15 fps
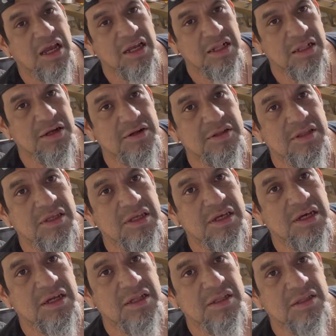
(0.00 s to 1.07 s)
cleared
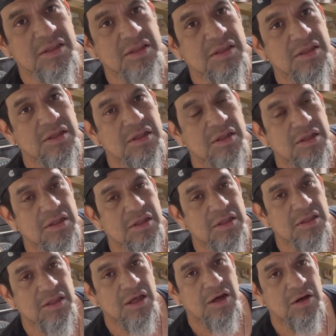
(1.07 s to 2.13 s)
the
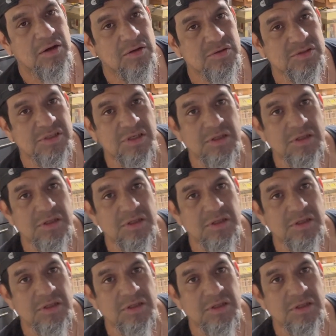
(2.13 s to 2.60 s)
hose,